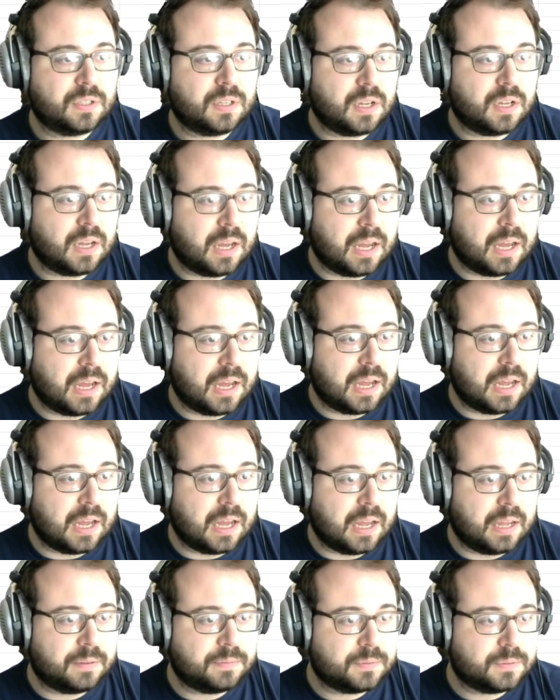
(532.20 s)

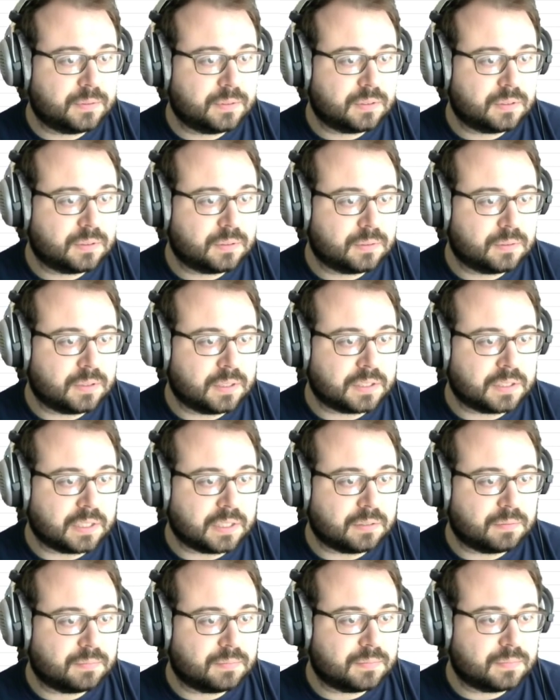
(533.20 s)
where is it?
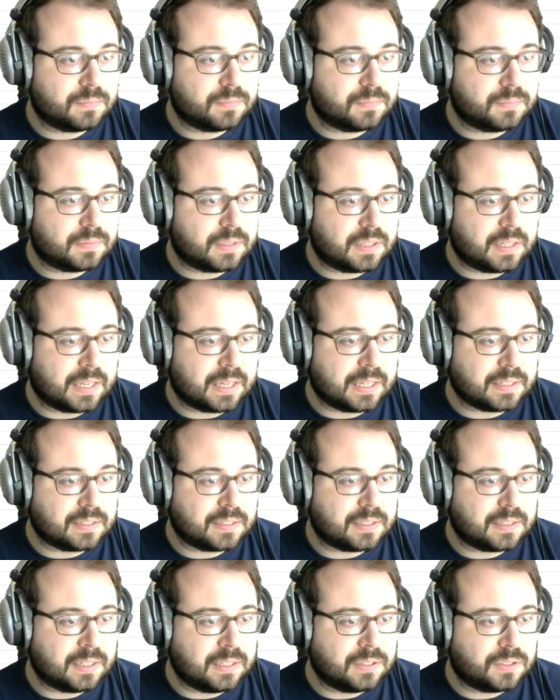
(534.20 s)
I think
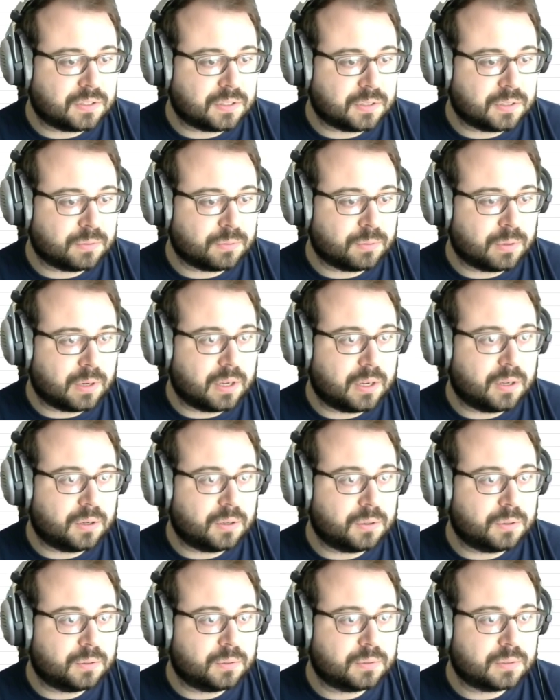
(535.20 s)
it's insert
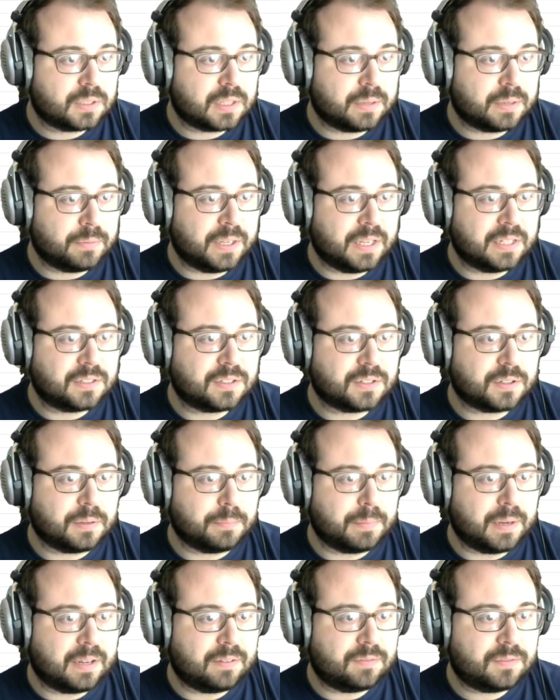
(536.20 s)
row. Can we insert
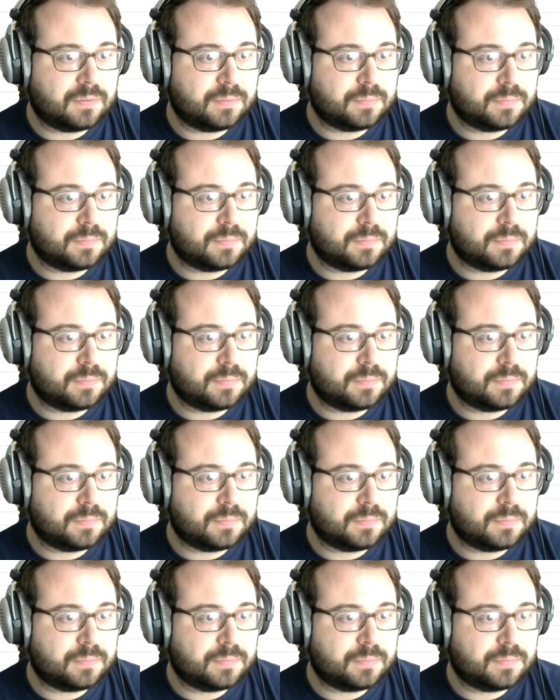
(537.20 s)
above?